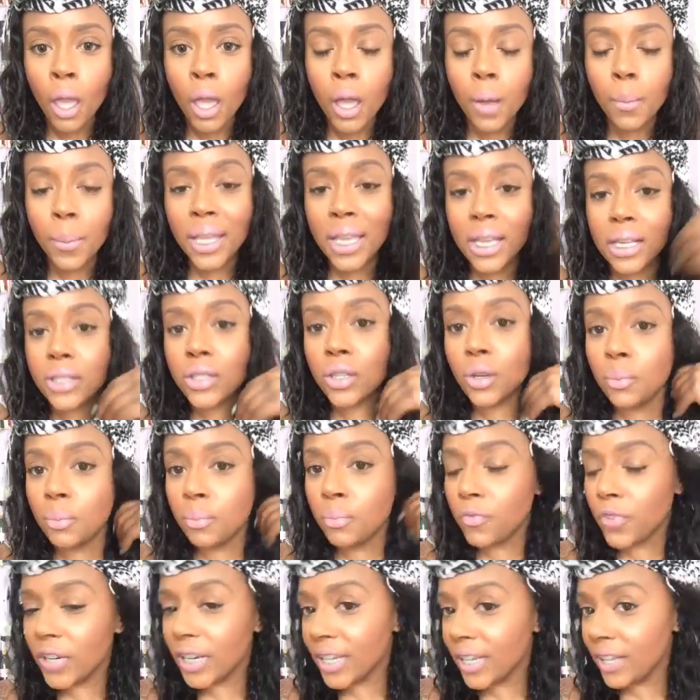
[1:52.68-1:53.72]
But yeah, so
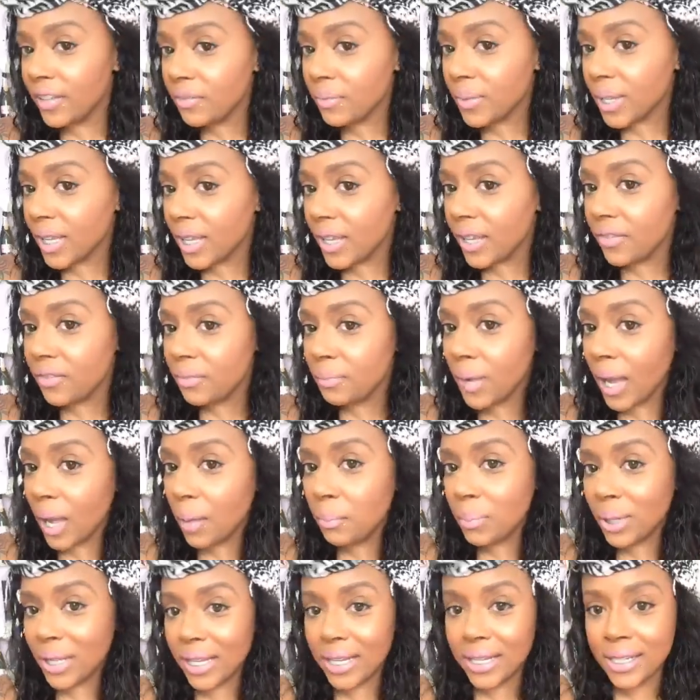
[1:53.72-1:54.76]
forgive me if my
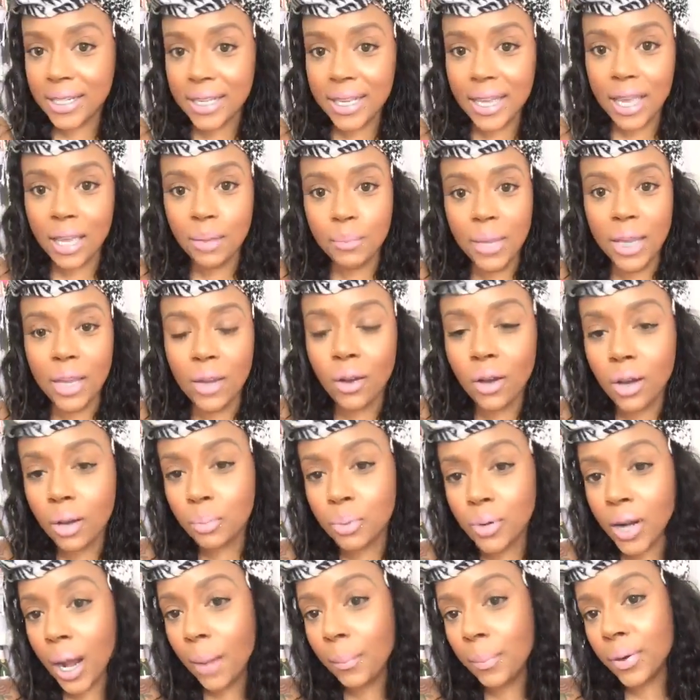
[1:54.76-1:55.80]
blend game ain't on
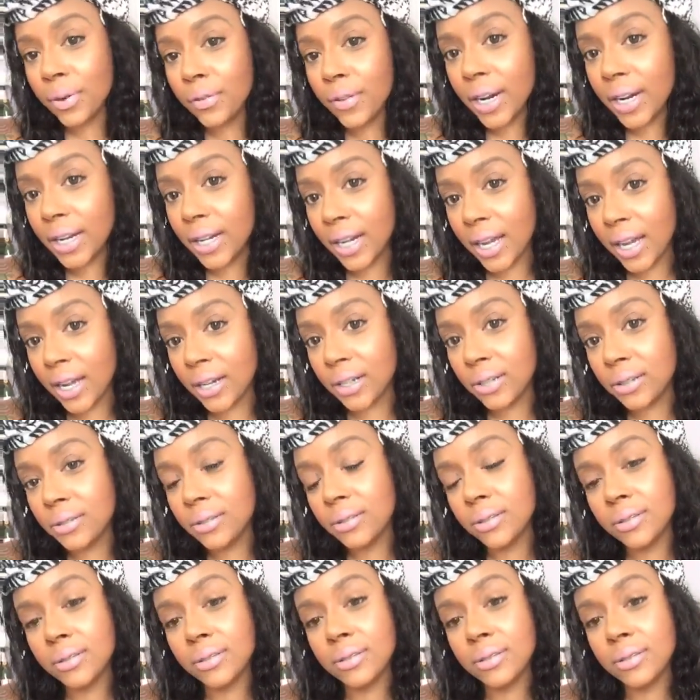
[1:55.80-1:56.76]
proper right now.